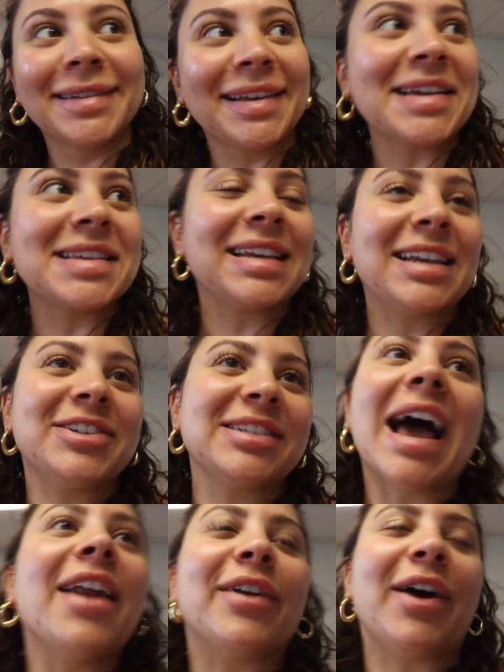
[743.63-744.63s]
because I just
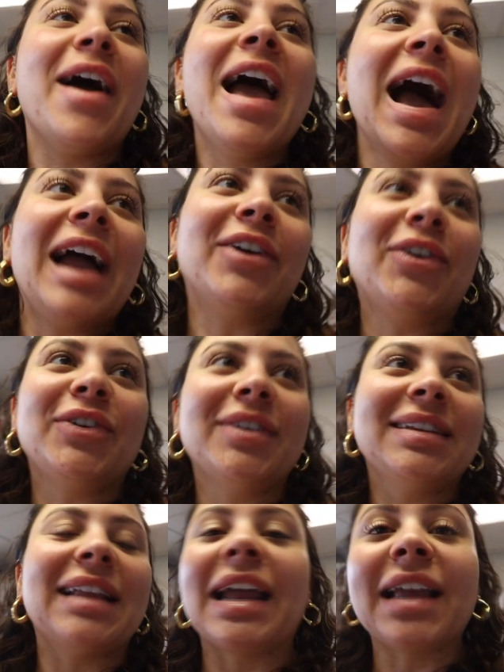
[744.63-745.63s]
I don't know I
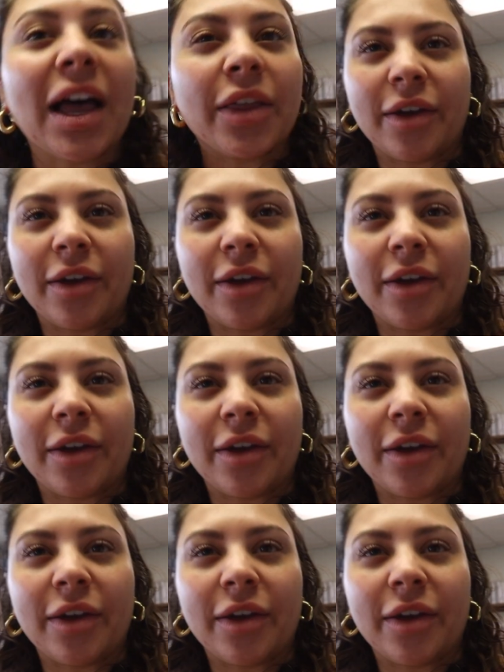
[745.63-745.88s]
don't like how